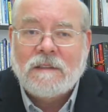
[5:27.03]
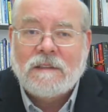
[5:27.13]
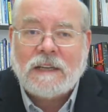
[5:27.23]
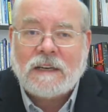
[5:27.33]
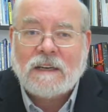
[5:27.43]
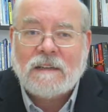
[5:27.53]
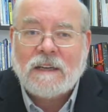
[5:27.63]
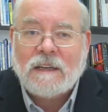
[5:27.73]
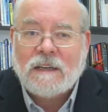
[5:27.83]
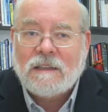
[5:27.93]
Second
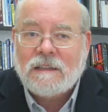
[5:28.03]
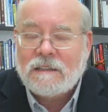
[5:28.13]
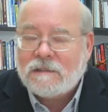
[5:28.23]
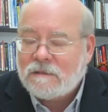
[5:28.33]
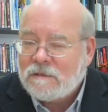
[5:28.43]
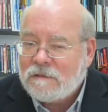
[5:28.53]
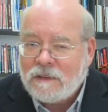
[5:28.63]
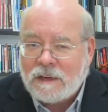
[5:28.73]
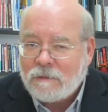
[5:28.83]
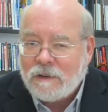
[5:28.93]
thing is we're
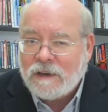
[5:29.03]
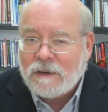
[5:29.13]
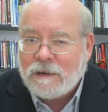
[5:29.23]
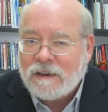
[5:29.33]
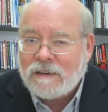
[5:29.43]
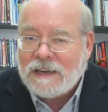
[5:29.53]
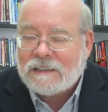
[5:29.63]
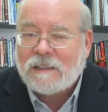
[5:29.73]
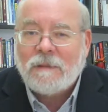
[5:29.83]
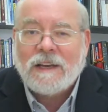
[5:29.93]
not worried about
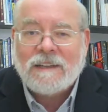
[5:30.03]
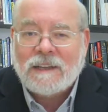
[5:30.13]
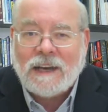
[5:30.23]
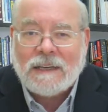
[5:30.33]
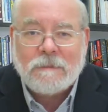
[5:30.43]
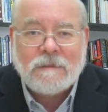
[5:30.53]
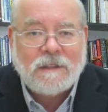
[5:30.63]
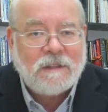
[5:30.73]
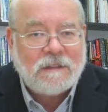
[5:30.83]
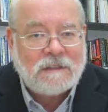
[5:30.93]
estimating time
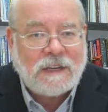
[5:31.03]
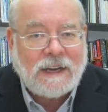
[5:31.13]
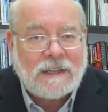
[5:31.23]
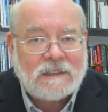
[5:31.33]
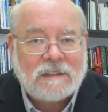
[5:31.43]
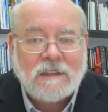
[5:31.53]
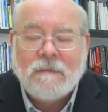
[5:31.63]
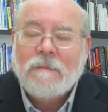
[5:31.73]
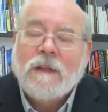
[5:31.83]
to do tasks.